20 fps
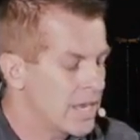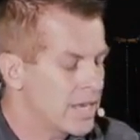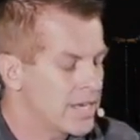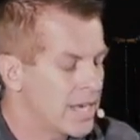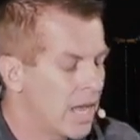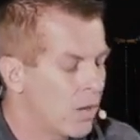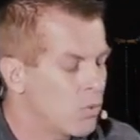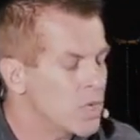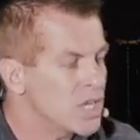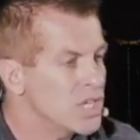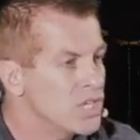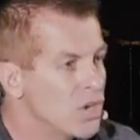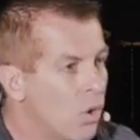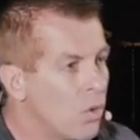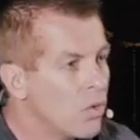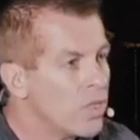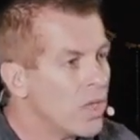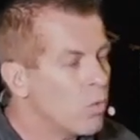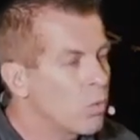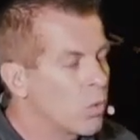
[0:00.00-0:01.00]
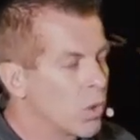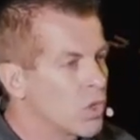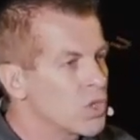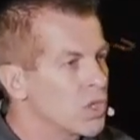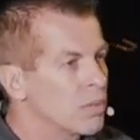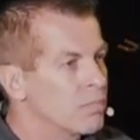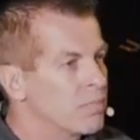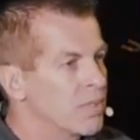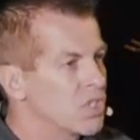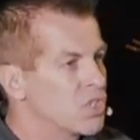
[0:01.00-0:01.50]
Now we know that
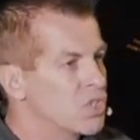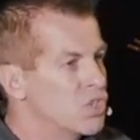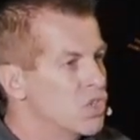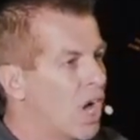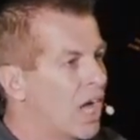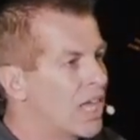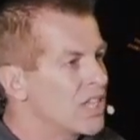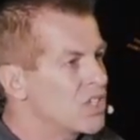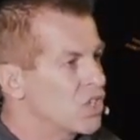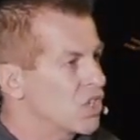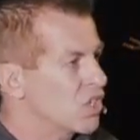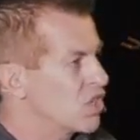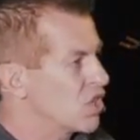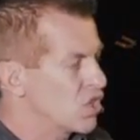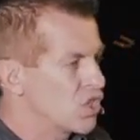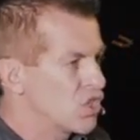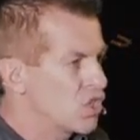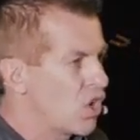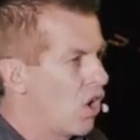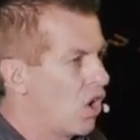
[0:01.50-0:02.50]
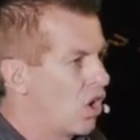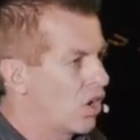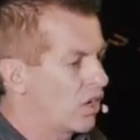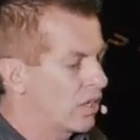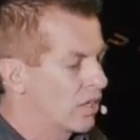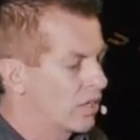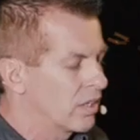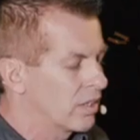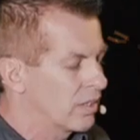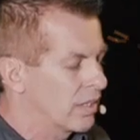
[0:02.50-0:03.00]
worship is not just a song,
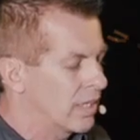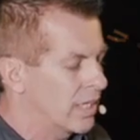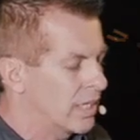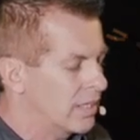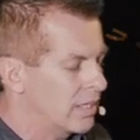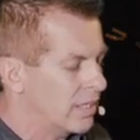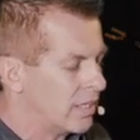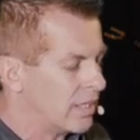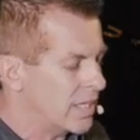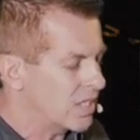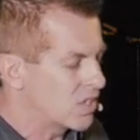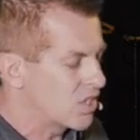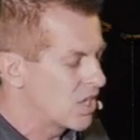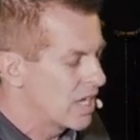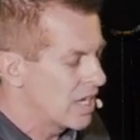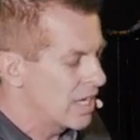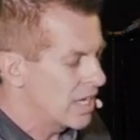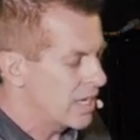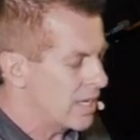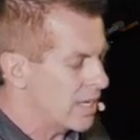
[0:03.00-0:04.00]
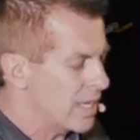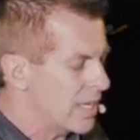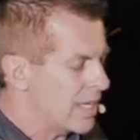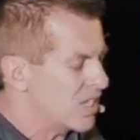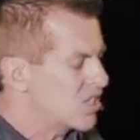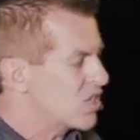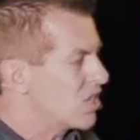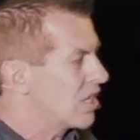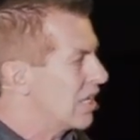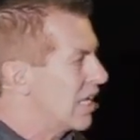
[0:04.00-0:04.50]
right? It's
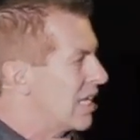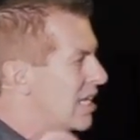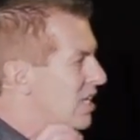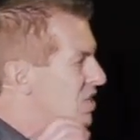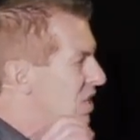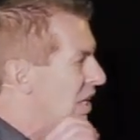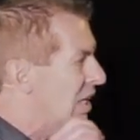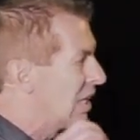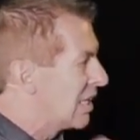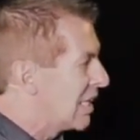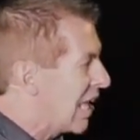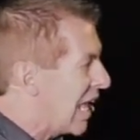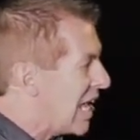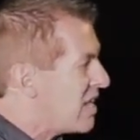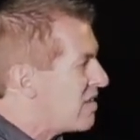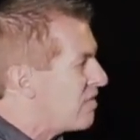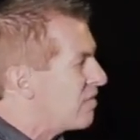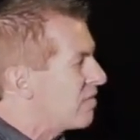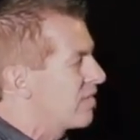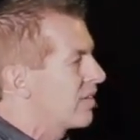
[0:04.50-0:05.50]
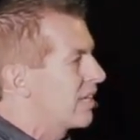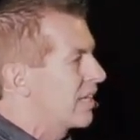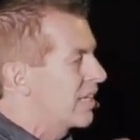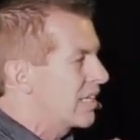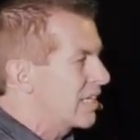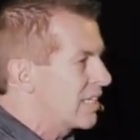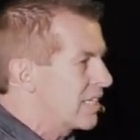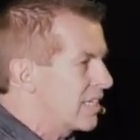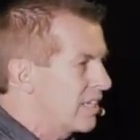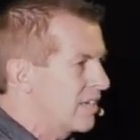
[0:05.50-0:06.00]
it's it's a life
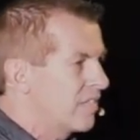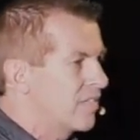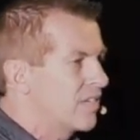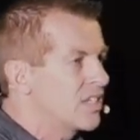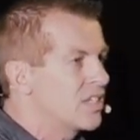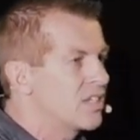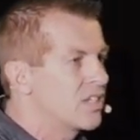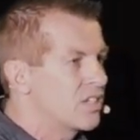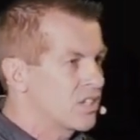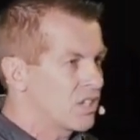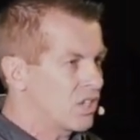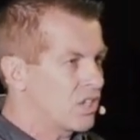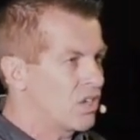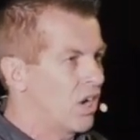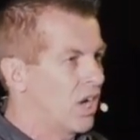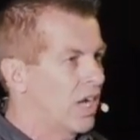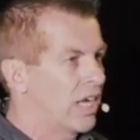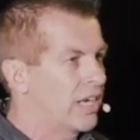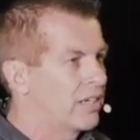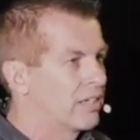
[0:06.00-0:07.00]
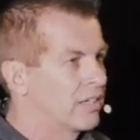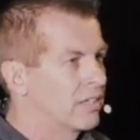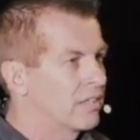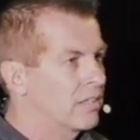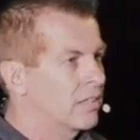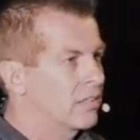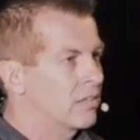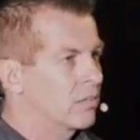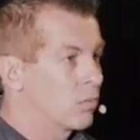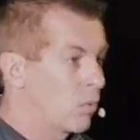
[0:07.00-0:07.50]
given to God.
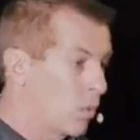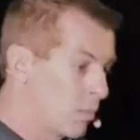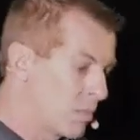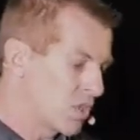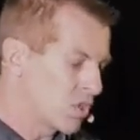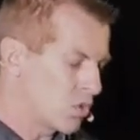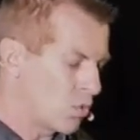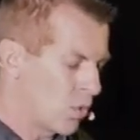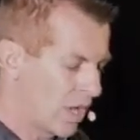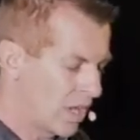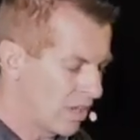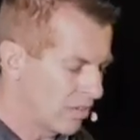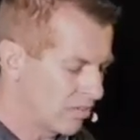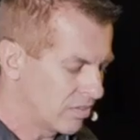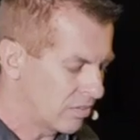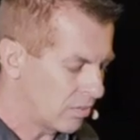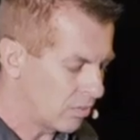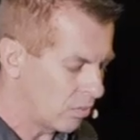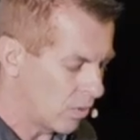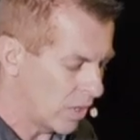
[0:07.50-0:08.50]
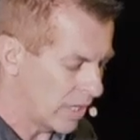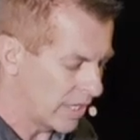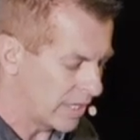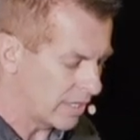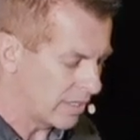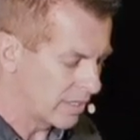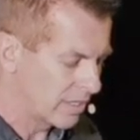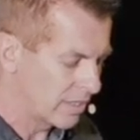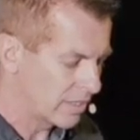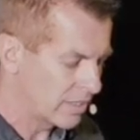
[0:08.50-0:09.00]
Romans 12, 1
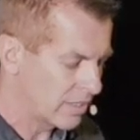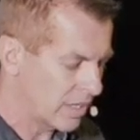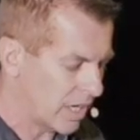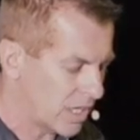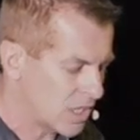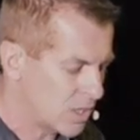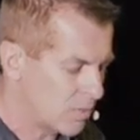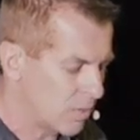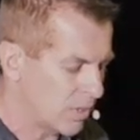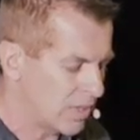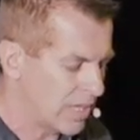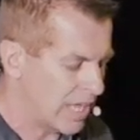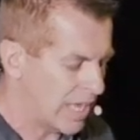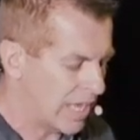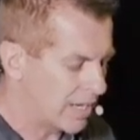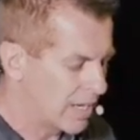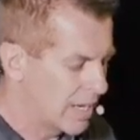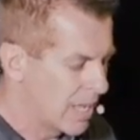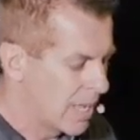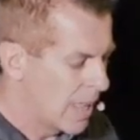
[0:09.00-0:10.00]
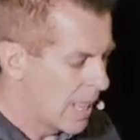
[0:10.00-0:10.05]
talks about that.